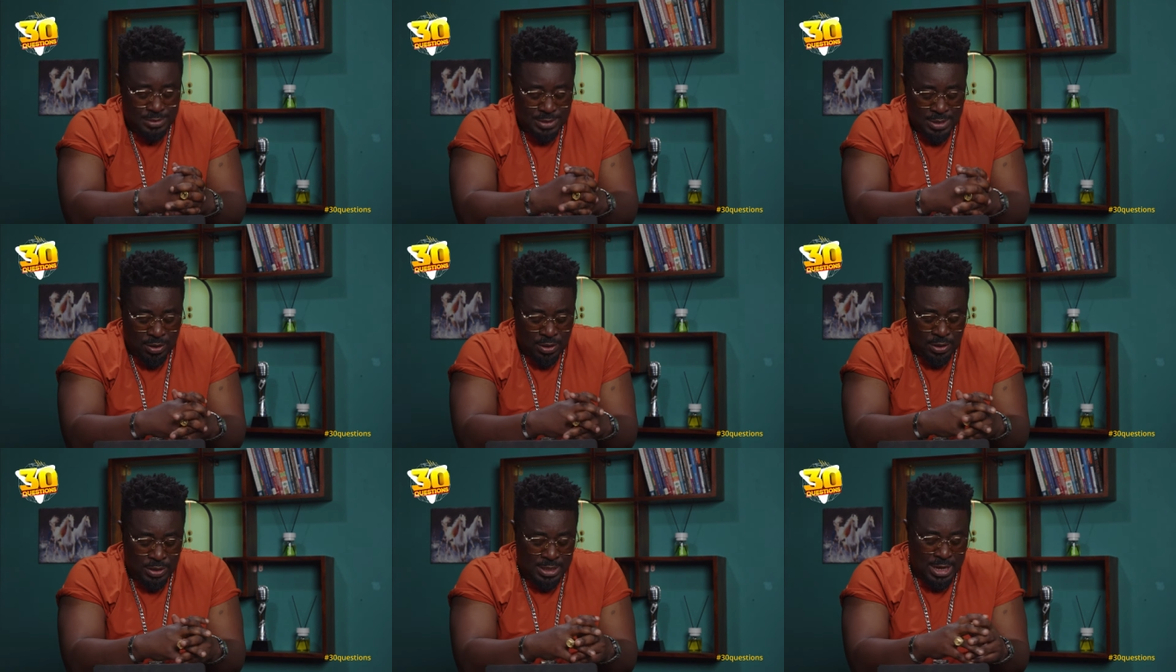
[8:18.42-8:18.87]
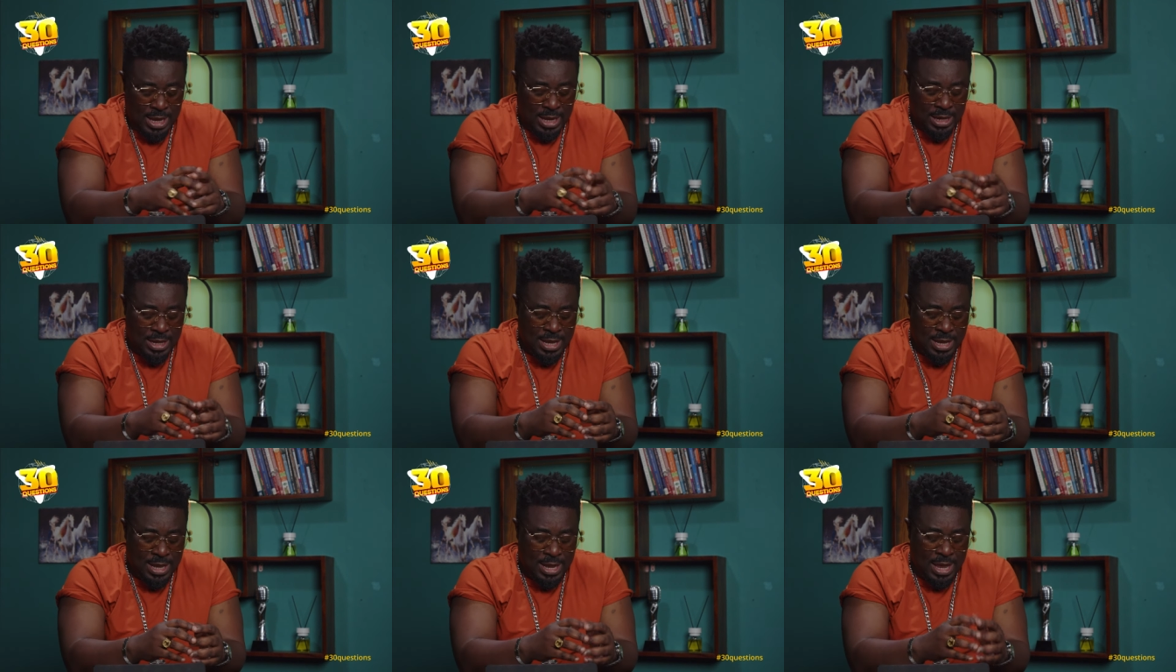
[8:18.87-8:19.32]

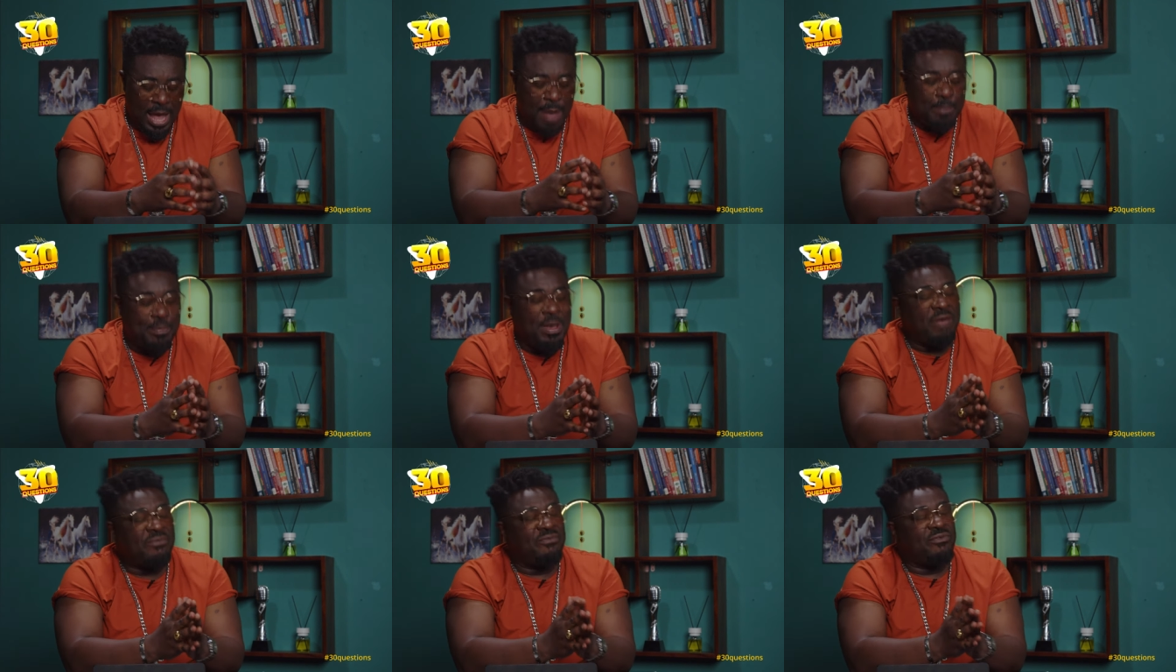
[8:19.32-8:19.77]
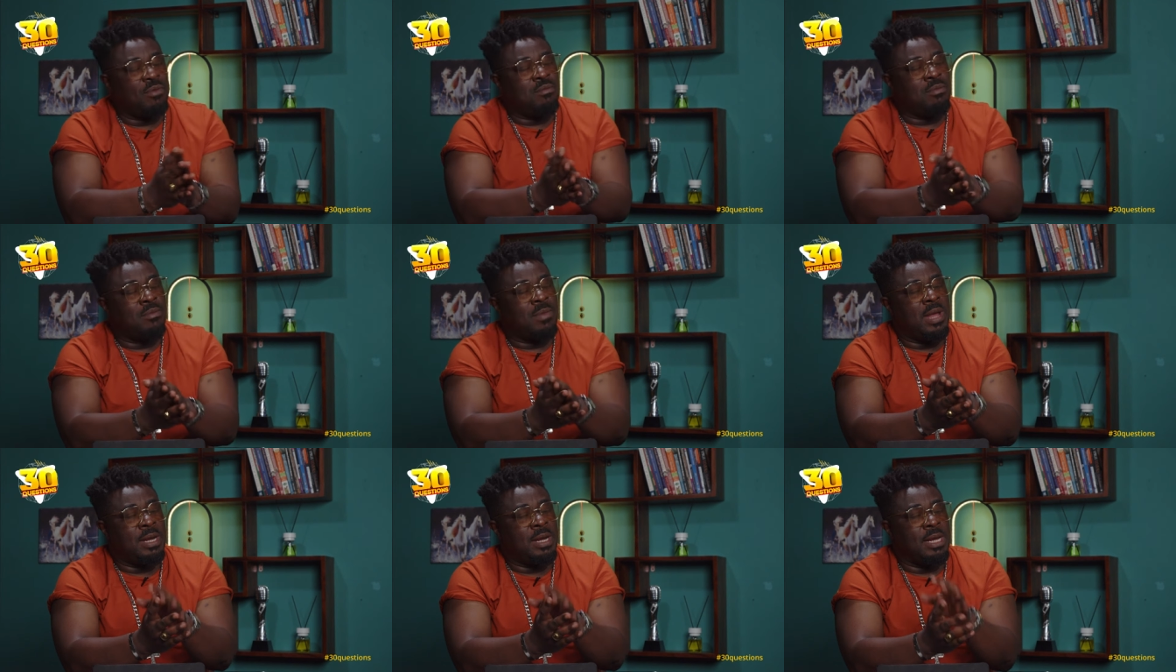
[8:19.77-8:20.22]
Okay, apart
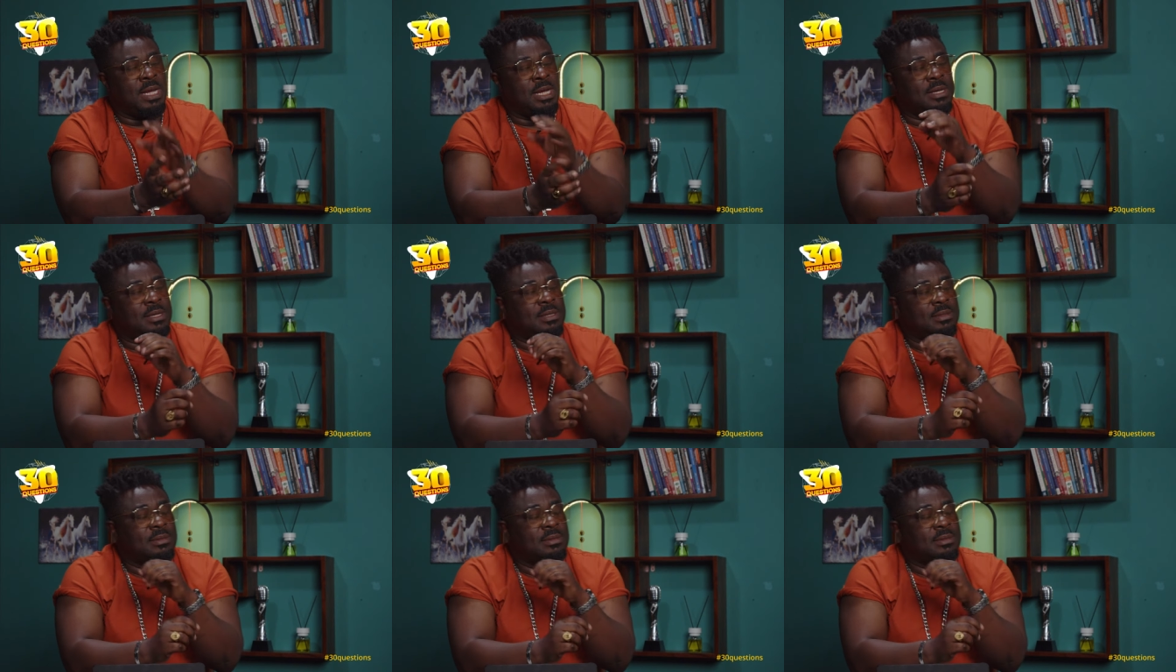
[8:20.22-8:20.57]
from money,